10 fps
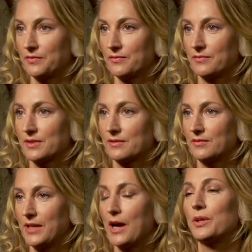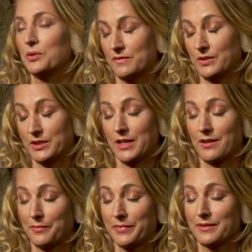of, now it looks very
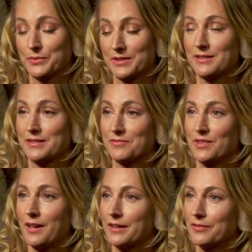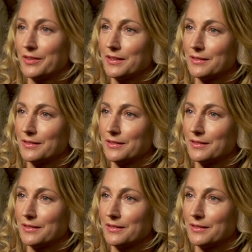scary, but was it kind of a